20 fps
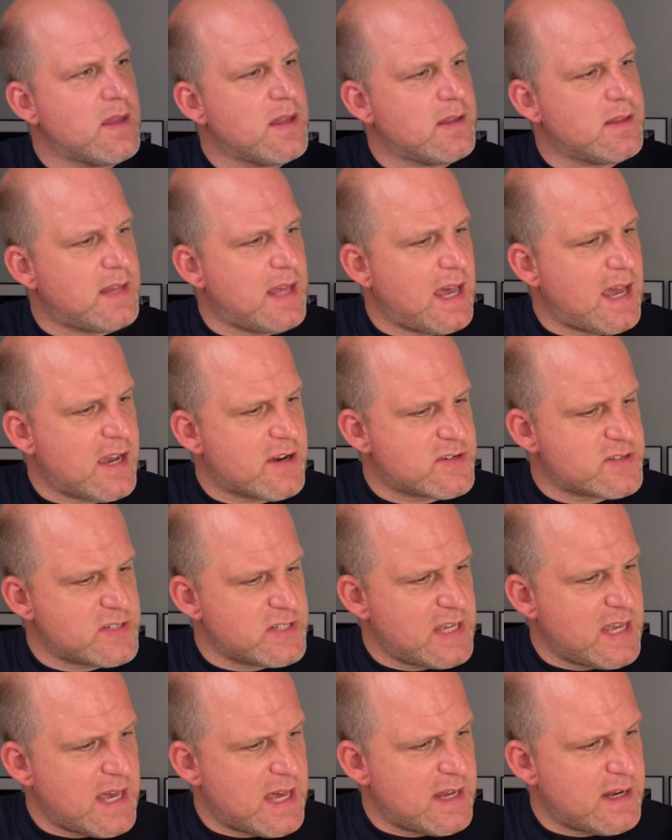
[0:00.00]
They
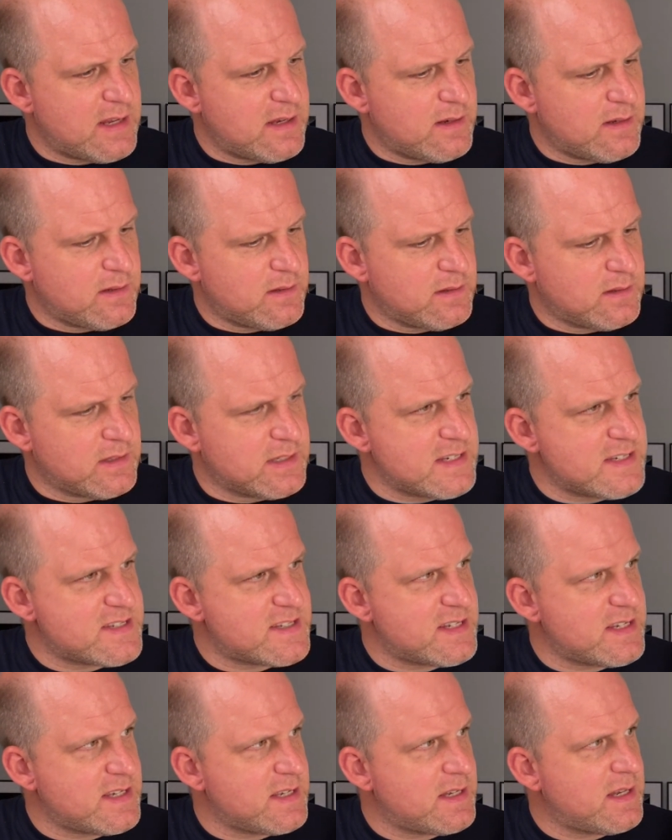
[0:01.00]
actually had it
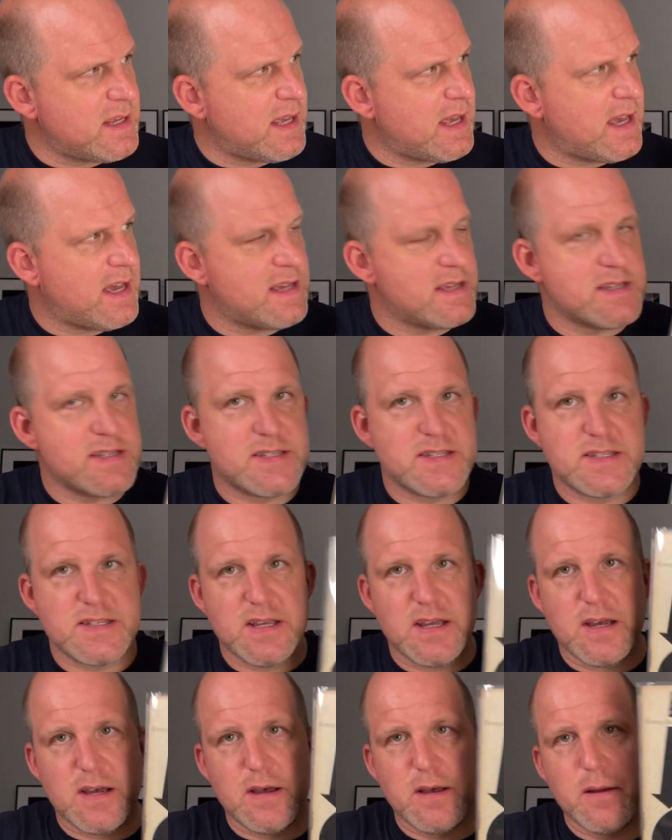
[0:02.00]
listed as
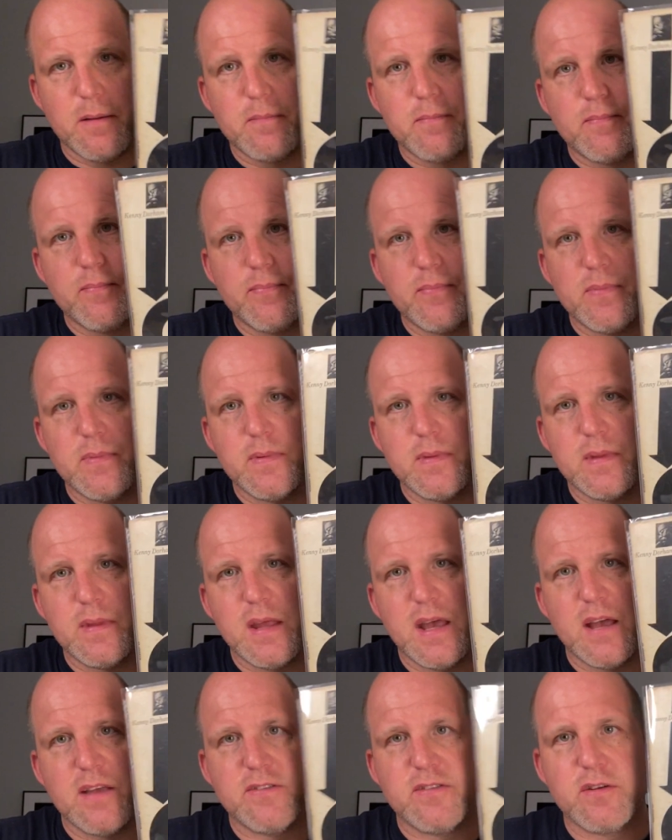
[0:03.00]

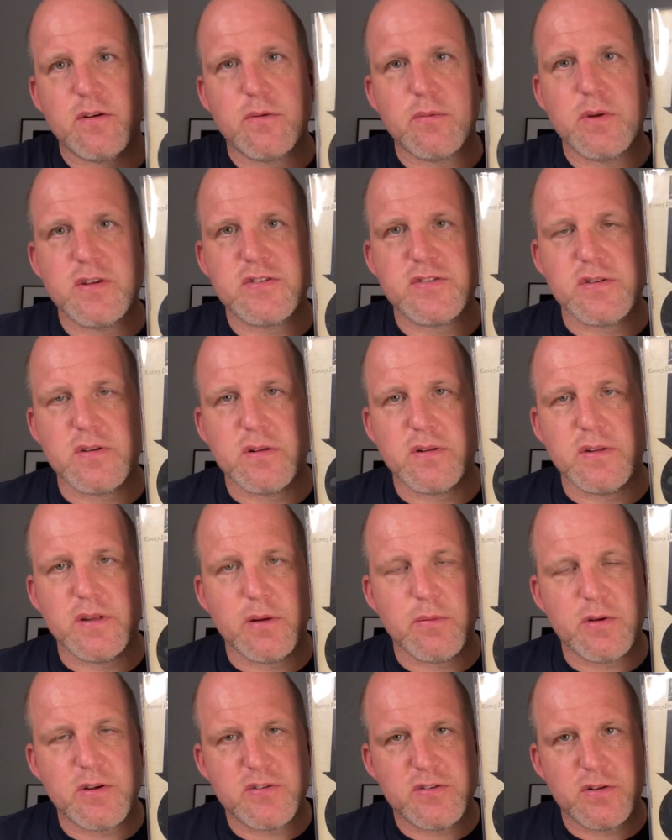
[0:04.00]
an original, and
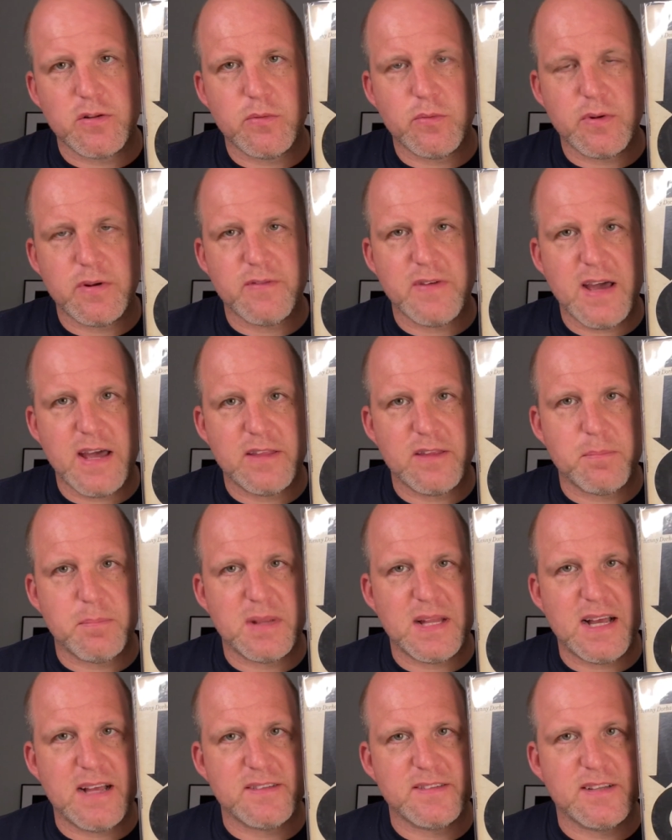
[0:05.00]
the original would have had the
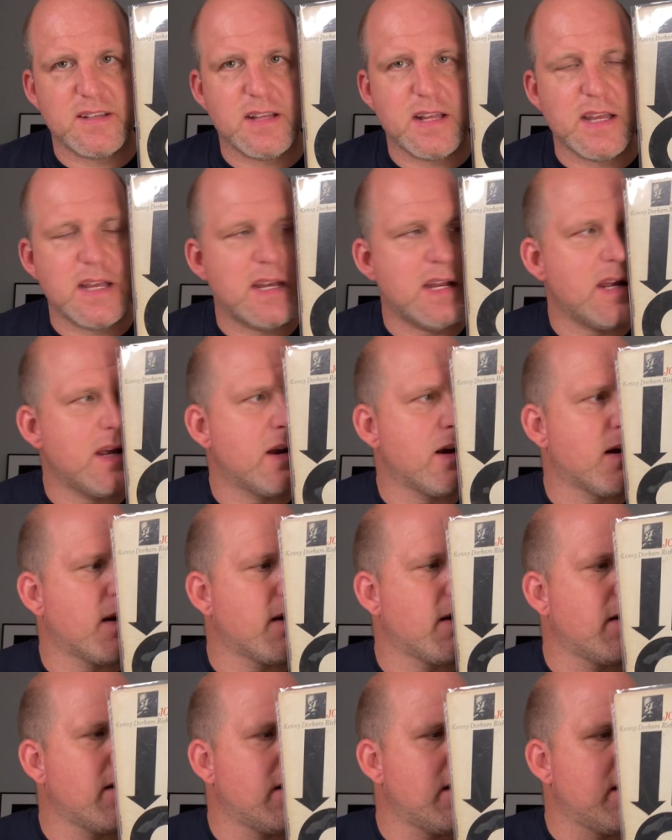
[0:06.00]
Plastilite
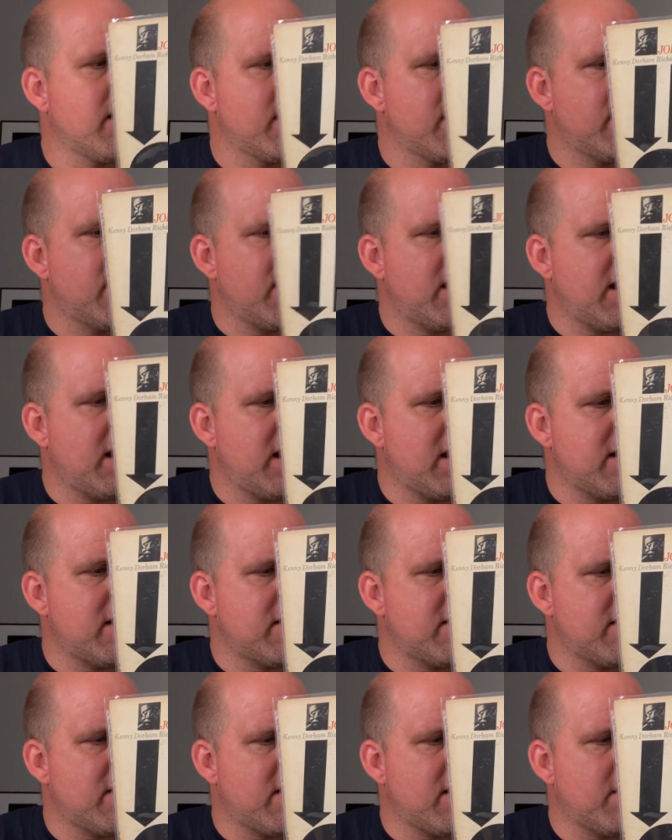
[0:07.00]
ear.
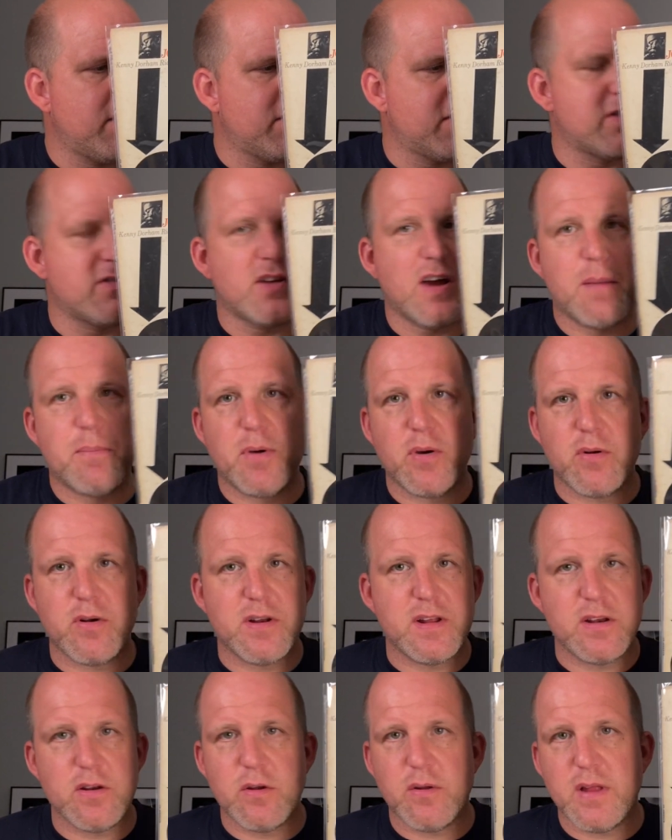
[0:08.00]
And the shop owner
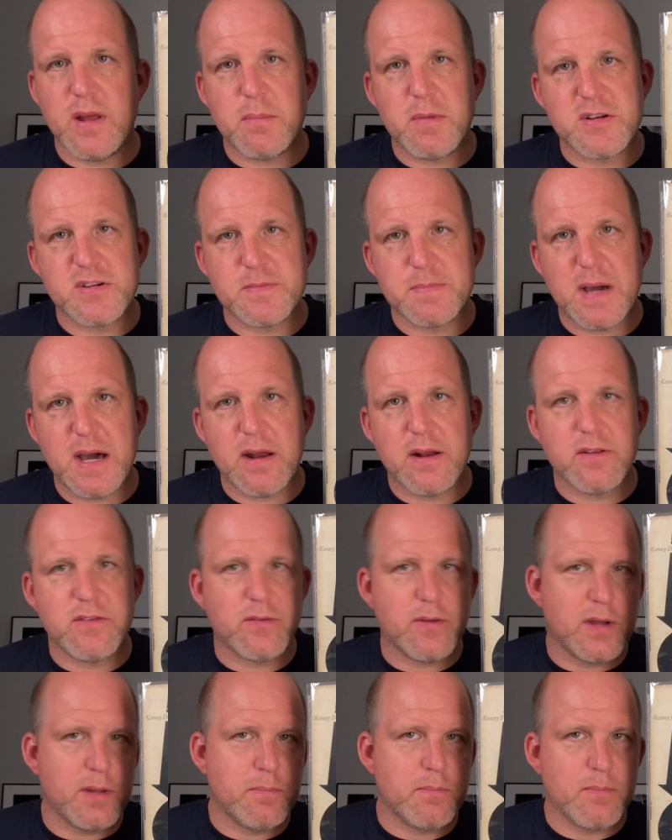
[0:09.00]
didn't know that much about it,
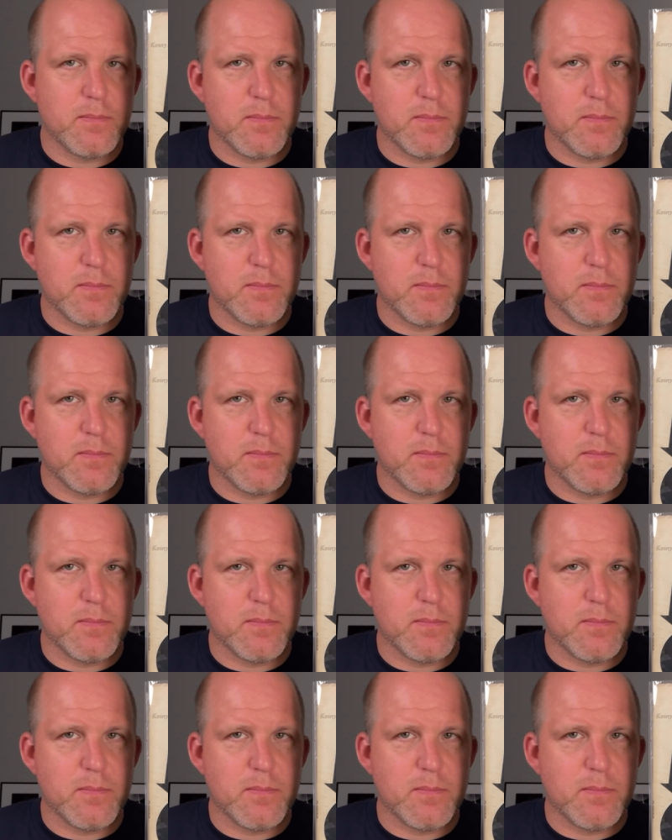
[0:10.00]
so I,